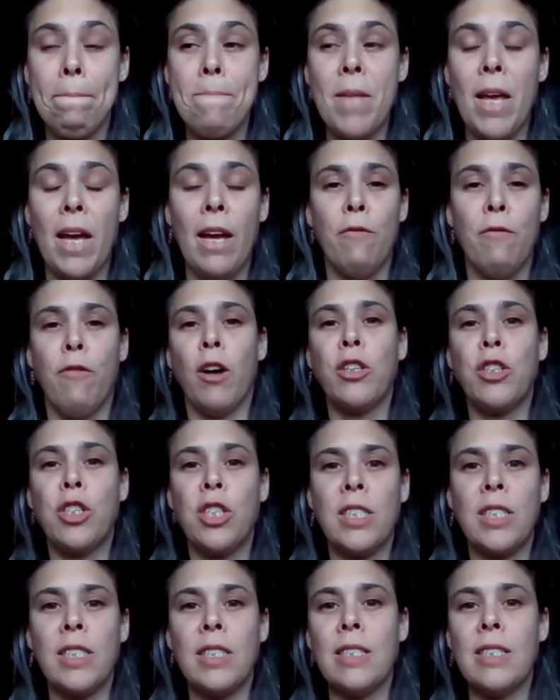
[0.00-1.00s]
It
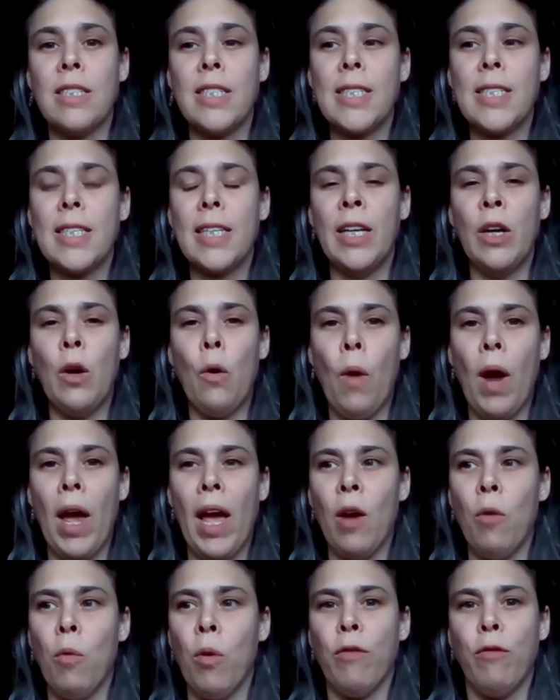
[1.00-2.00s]
functions in a
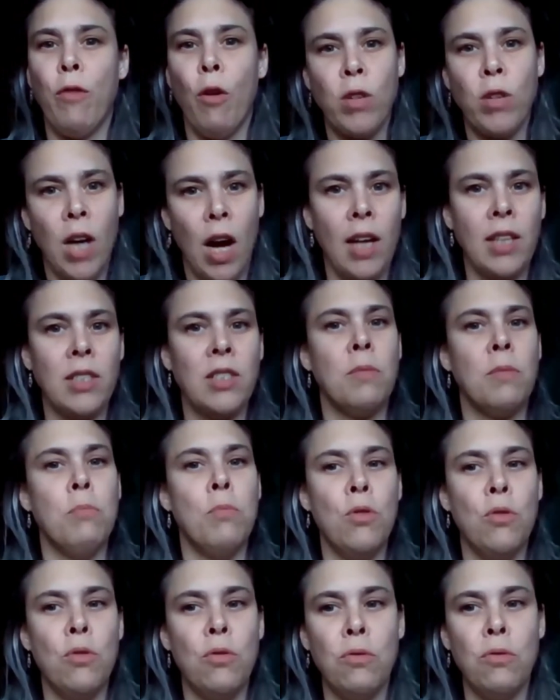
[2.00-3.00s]
way where photons
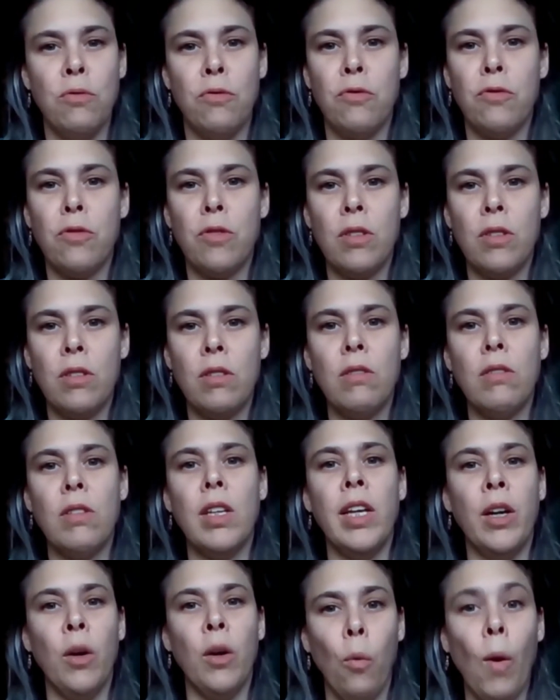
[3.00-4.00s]
move
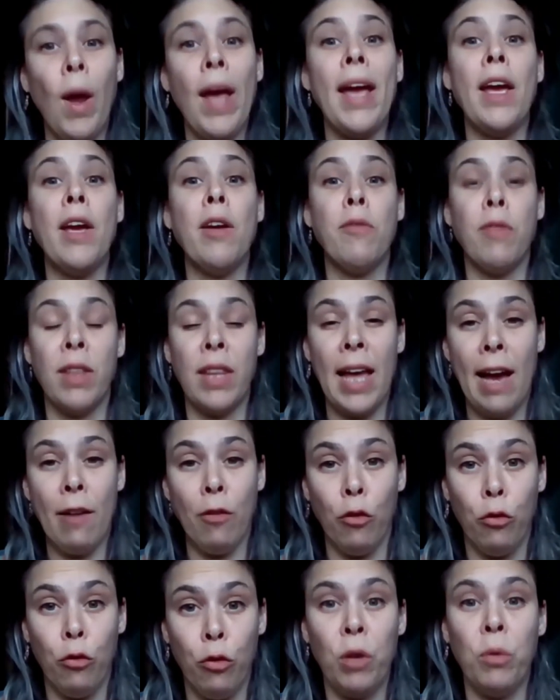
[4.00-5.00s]
in a wave, and they have a
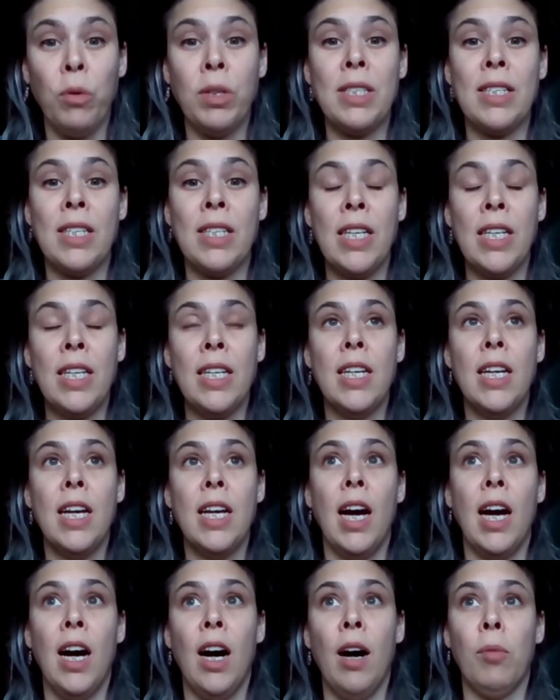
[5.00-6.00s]
frequency.
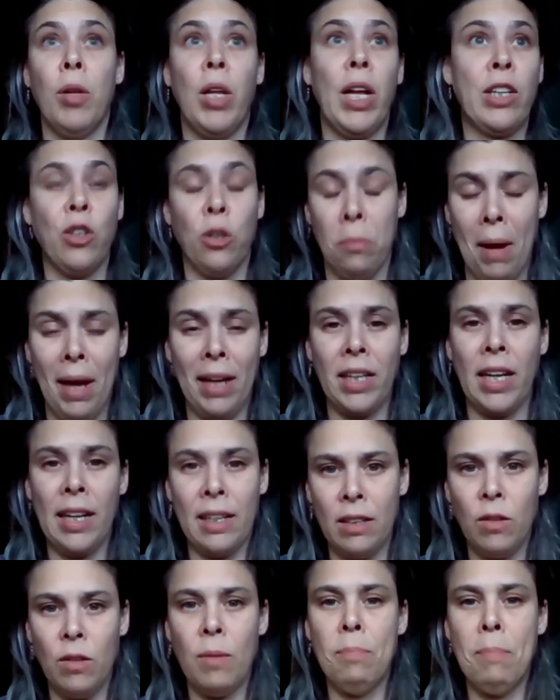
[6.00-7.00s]
Electromagnetic
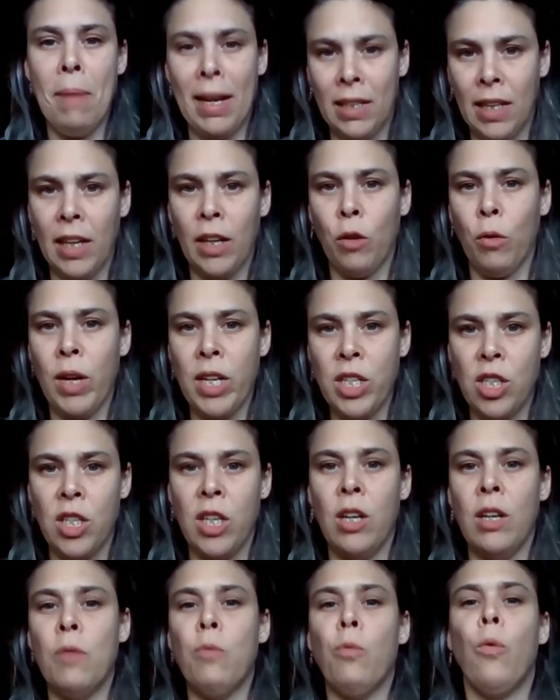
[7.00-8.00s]

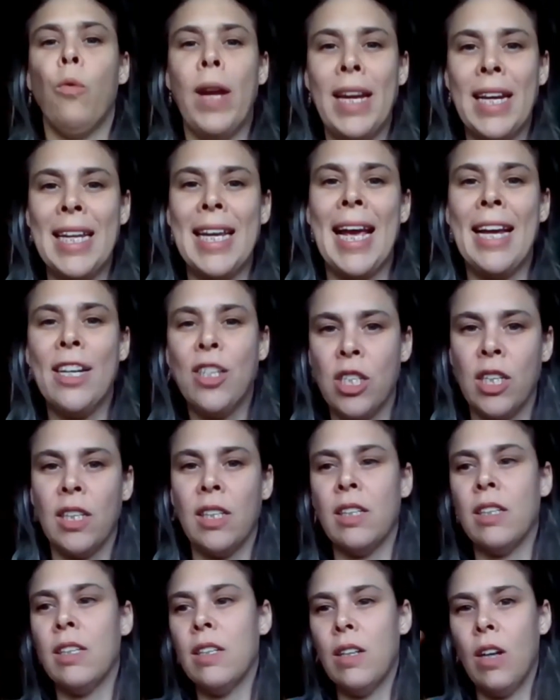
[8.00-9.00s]

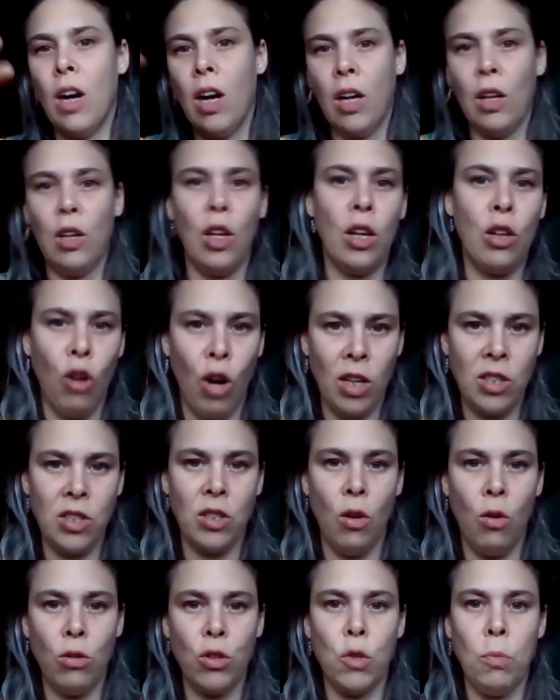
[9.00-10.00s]
radiation across the
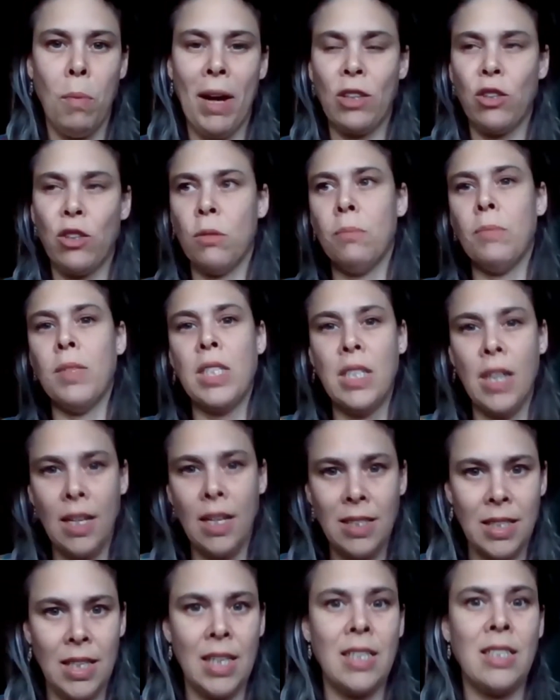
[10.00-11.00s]
whole spectrum
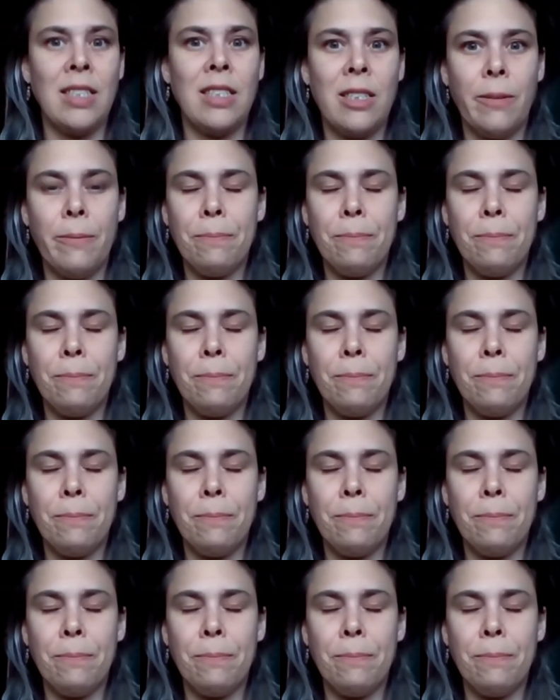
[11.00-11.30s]
does this,